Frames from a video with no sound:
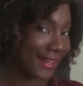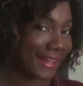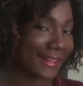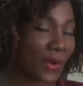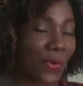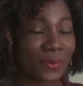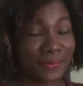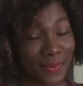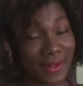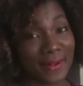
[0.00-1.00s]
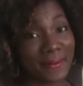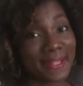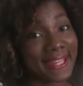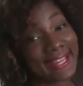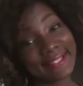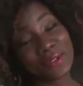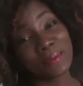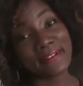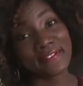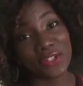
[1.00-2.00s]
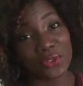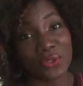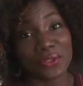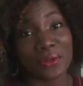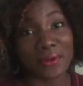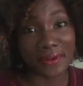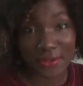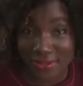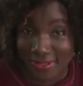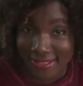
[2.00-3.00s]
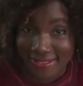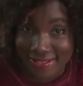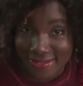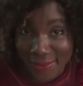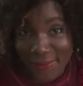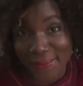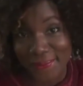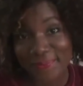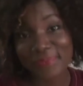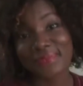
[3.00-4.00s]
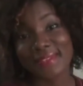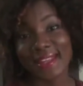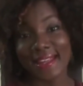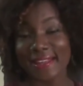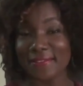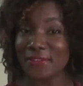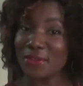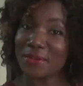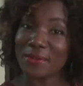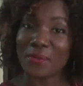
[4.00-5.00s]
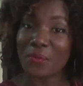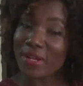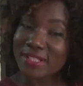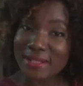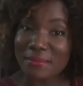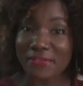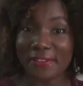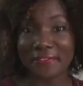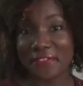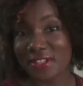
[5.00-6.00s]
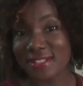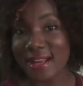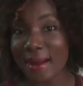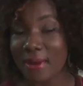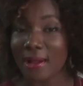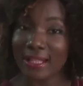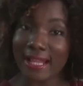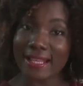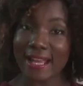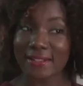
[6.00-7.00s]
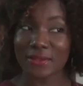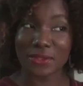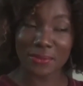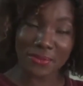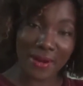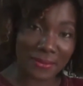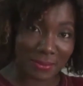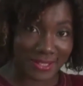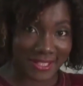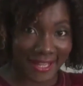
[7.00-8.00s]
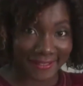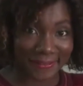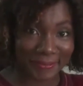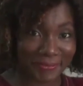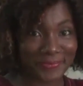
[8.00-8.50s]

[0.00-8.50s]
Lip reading: Hello, welcome again to my video tutorial YouTube can sew. If you're watching me for the first time, I'd like to ask you to subscribe to my channel.